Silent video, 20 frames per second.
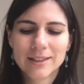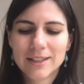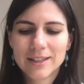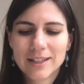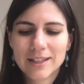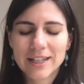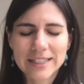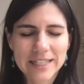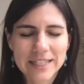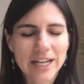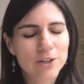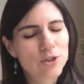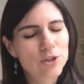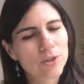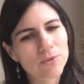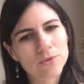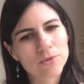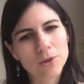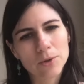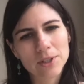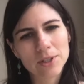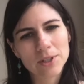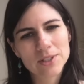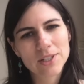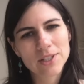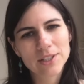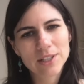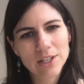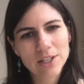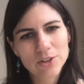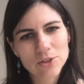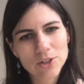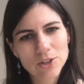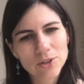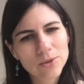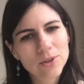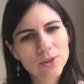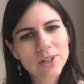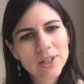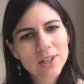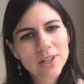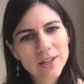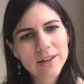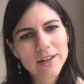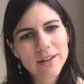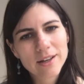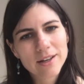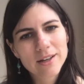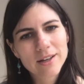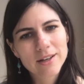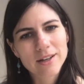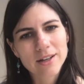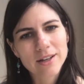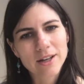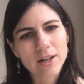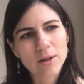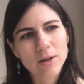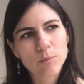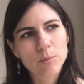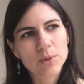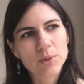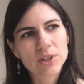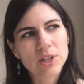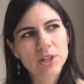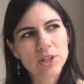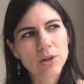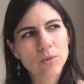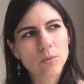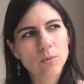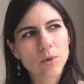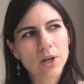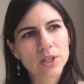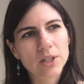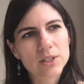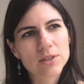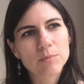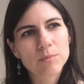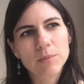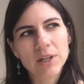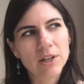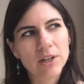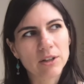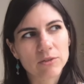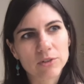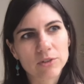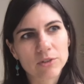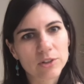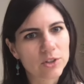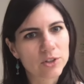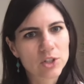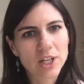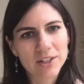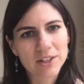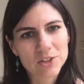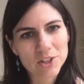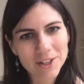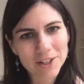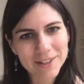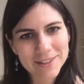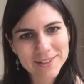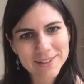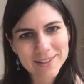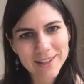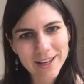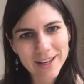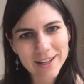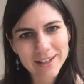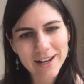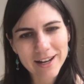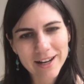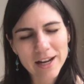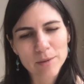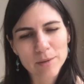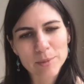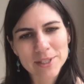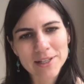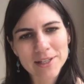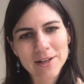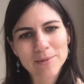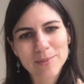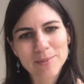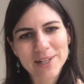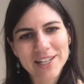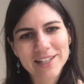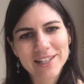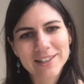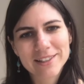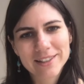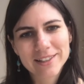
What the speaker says: attention focused on the issue. But there weren't meaningful changes that Amazon made.